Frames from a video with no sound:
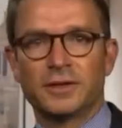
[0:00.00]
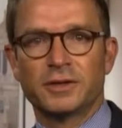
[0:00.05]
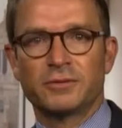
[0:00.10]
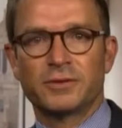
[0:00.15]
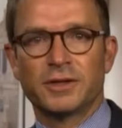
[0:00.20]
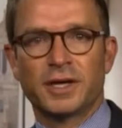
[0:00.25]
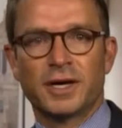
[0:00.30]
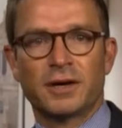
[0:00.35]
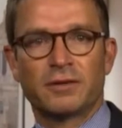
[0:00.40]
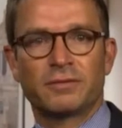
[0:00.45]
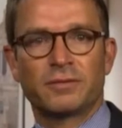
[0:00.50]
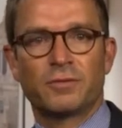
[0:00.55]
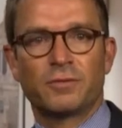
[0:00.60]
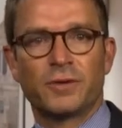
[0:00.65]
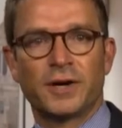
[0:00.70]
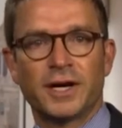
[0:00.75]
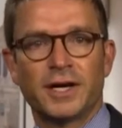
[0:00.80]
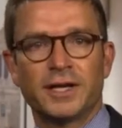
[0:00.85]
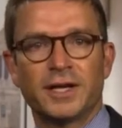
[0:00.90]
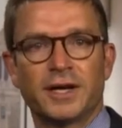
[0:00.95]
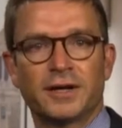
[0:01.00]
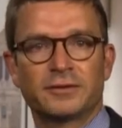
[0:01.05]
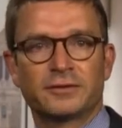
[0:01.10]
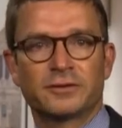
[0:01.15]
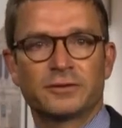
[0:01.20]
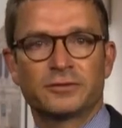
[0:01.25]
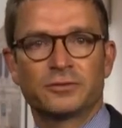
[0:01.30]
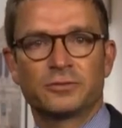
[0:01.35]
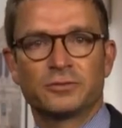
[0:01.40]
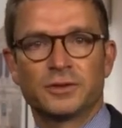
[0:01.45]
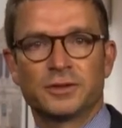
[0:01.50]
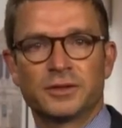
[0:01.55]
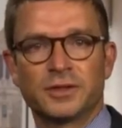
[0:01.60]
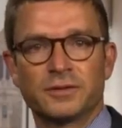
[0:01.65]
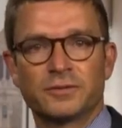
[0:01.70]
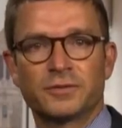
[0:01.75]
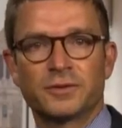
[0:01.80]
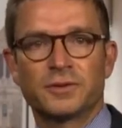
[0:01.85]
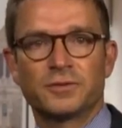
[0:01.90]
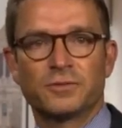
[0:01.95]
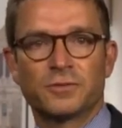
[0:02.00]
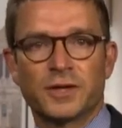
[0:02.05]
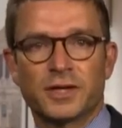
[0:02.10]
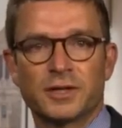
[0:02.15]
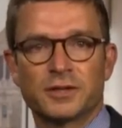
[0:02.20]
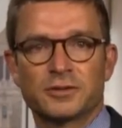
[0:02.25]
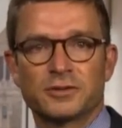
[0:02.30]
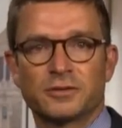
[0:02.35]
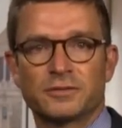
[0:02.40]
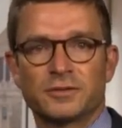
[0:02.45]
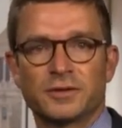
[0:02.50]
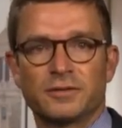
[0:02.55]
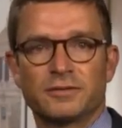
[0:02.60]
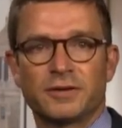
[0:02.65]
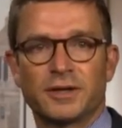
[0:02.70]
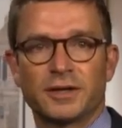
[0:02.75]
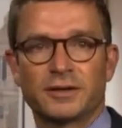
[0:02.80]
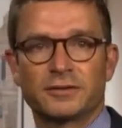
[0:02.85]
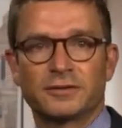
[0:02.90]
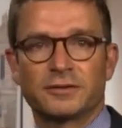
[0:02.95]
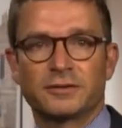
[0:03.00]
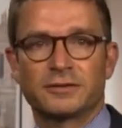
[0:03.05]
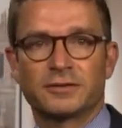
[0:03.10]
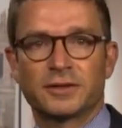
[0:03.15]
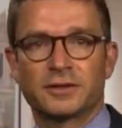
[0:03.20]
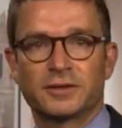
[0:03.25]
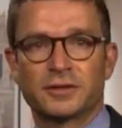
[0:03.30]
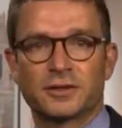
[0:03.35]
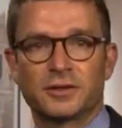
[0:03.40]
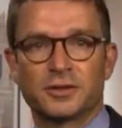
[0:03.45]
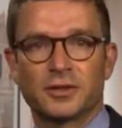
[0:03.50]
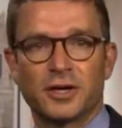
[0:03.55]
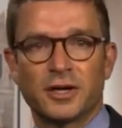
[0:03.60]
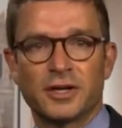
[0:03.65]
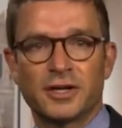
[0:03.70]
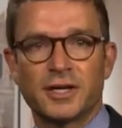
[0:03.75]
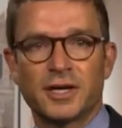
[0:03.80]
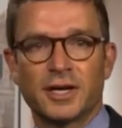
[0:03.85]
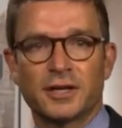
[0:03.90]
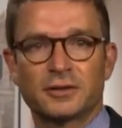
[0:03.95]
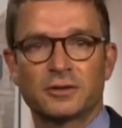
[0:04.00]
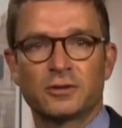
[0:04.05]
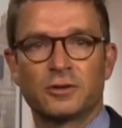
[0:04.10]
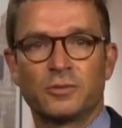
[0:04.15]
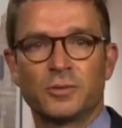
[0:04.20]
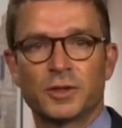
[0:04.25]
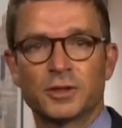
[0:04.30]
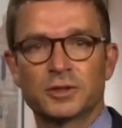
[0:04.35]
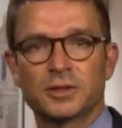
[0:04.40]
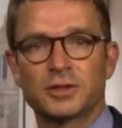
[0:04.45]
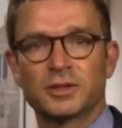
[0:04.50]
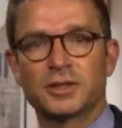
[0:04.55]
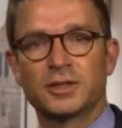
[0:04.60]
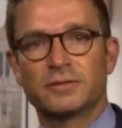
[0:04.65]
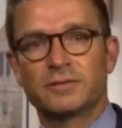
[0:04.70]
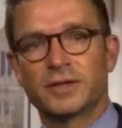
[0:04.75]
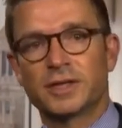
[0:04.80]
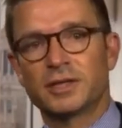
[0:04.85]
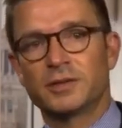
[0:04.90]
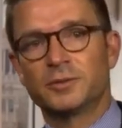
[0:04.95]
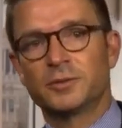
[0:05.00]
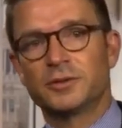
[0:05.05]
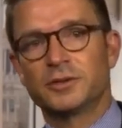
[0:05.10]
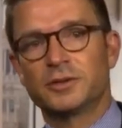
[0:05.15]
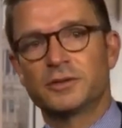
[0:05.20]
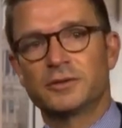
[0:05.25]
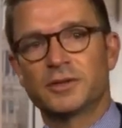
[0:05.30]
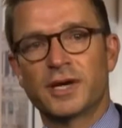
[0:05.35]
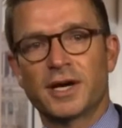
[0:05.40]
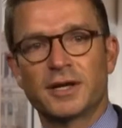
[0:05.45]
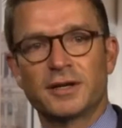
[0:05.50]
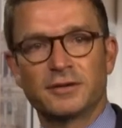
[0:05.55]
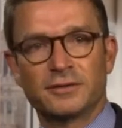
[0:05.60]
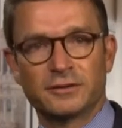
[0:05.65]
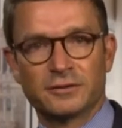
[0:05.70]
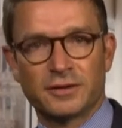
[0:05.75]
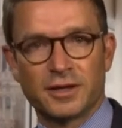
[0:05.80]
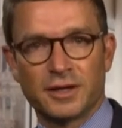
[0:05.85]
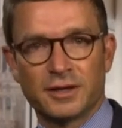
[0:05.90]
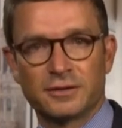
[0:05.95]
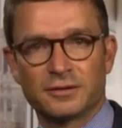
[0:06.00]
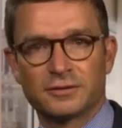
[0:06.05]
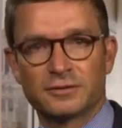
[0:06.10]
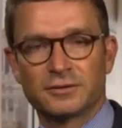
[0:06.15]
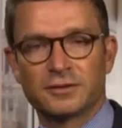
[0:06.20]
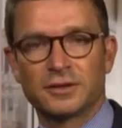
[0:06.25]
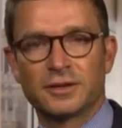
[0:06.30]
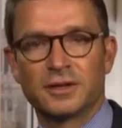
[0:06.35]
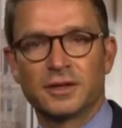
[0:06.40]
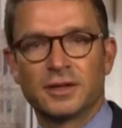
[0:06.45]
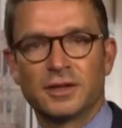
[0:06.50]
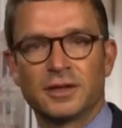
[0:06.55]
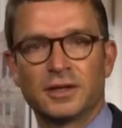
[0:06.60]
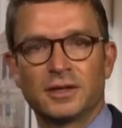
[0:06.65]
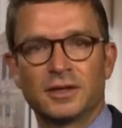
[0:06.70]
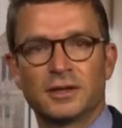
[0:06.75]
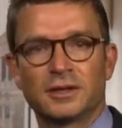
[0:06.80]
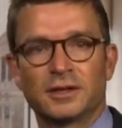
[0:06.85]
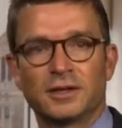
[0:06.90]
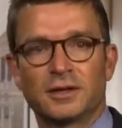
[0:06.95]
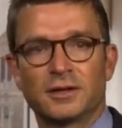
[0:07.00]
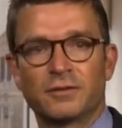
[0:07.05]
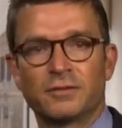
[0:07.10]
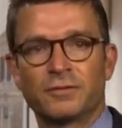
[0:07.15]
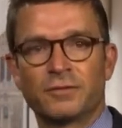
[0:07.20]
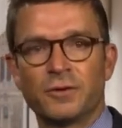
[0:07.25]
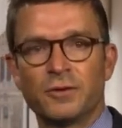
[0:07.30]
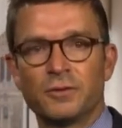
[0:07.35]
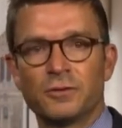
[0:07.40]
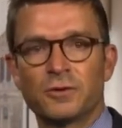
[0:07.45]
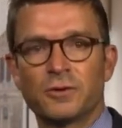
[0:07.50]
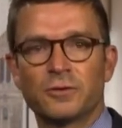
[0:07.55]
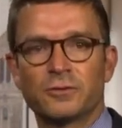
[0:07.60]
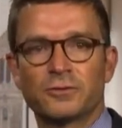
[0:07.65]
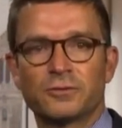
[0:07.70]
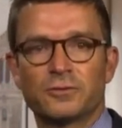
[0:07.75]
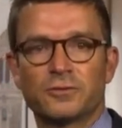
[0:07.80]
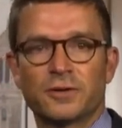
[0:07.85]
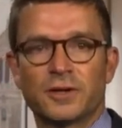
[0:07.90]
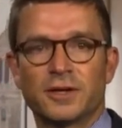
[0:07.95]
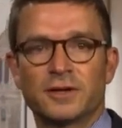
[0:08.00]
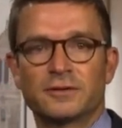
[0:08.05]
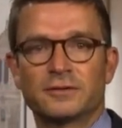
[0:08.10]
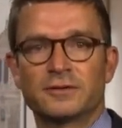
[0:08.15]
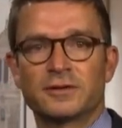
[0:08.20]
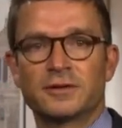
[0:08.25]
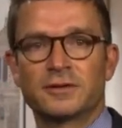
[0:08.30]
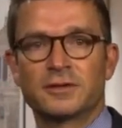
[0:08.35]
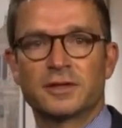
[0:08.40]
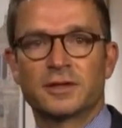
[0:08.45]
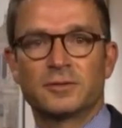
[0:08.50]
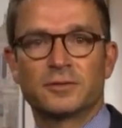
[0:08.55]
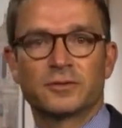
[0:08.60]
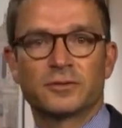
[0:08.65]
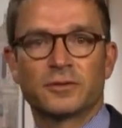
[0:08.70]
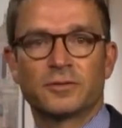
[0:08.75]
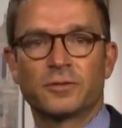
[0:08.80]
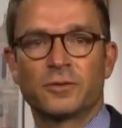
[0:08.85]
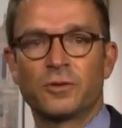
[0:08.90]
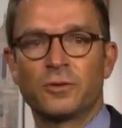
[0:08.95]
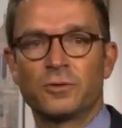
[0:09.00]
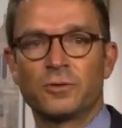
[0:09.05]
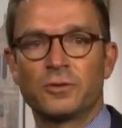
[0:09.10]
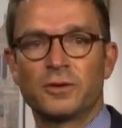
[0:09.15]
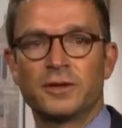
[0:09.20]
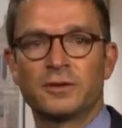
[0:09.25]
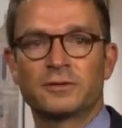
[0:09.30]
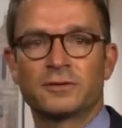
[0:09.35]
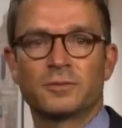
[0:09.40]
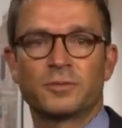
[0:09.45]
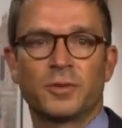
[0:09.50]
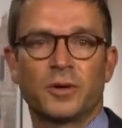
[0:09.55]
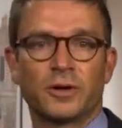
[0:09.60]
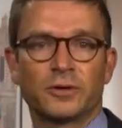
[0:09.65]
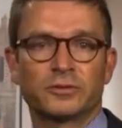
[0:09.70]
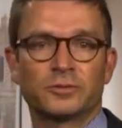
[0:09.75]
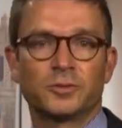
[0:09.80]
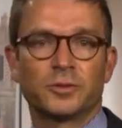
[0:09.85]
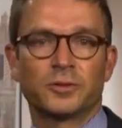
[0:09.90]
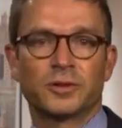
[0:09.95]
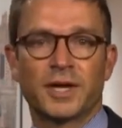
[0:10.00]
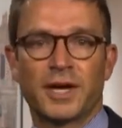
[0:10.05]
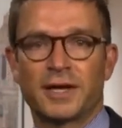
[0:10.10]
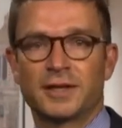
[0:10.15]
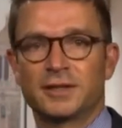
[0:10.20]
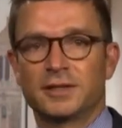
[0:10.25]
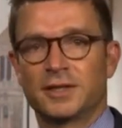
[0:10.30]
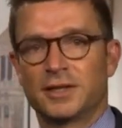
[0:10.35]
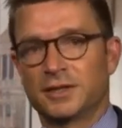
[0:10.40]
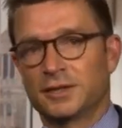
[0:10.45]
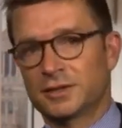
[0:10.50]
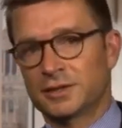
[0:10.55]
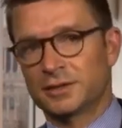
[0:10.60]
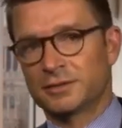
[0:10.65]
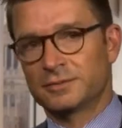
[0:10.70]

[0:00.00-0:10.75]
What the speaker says: that we have a wide access to a different range of devices that are not yet commercially available in the United States, there are few constraints in terms of who is a possible candidate.